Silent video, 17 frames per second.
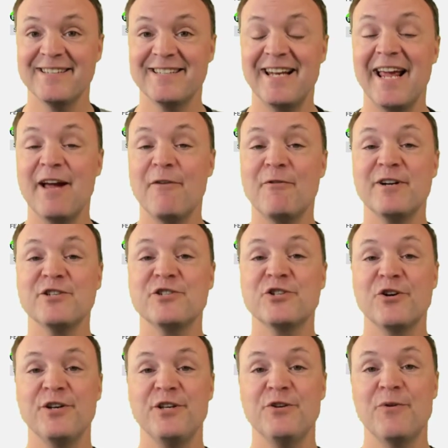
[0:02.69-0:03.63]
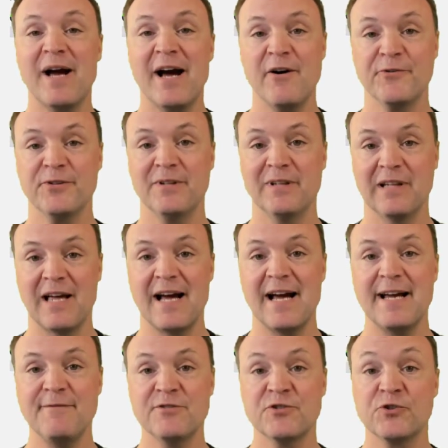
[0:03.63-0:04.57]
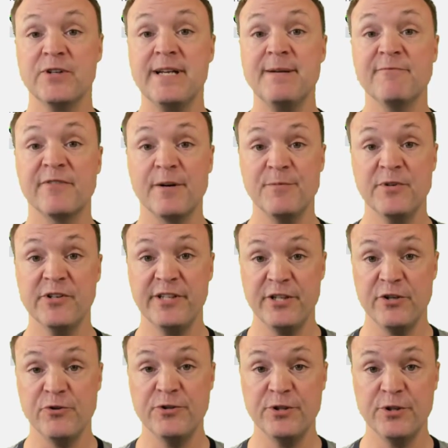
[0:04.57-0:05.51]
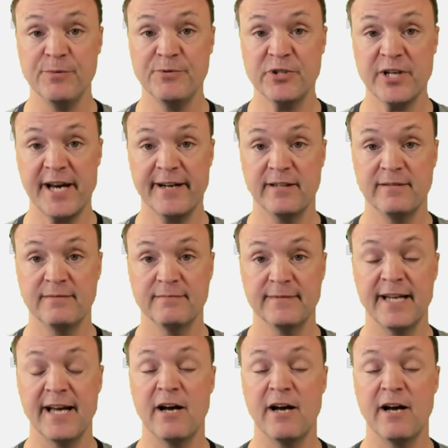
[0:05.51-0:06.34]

Today I want to show you how to live stream from your YouTube channel.